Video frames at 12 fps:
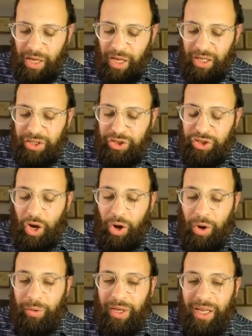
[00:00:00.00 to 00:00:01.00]

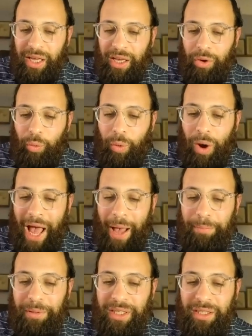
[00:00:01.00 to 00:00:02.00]
So what
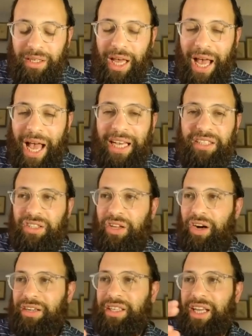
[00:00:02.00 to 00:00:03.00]
happened? As he
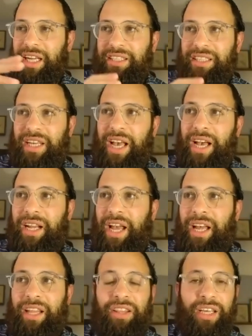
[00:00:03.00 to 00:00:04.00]
started to get sad
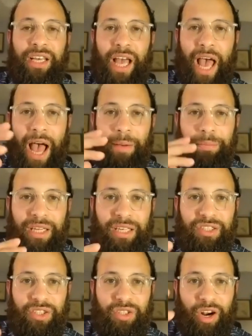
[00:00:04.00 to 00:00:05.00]
and the happiness
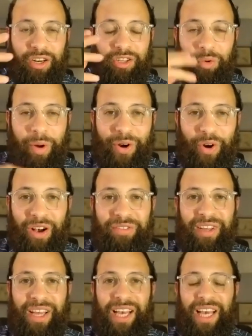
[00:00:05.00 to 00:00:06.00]
started to wear off,
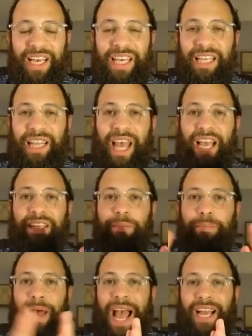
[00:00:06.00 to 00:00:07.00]
he landed
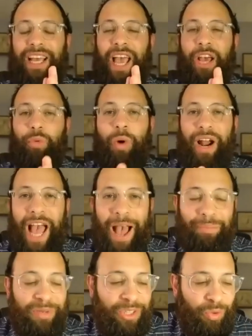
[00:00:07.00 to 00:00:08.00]
back. And what
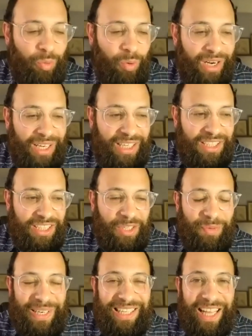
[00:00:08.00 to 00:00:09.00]
happened? What did he see
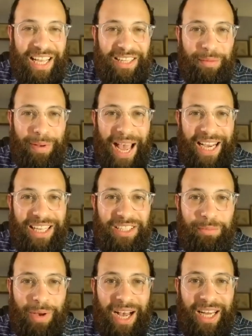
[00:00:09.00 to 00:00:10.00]
when he landed back in his
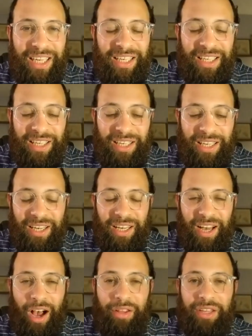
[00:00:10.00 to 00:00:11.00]
body?
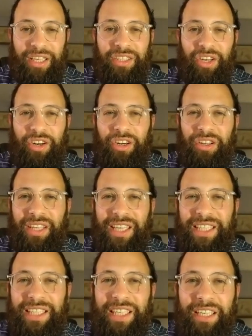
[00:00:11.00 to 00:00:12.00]
On this earth, he
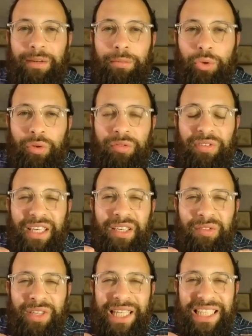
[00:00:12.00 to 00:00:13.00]
didn't move
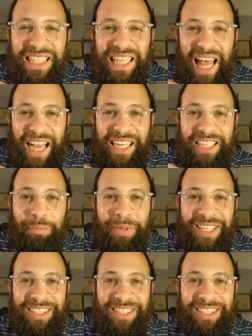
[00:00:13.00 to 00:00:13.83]
even the slightest bit.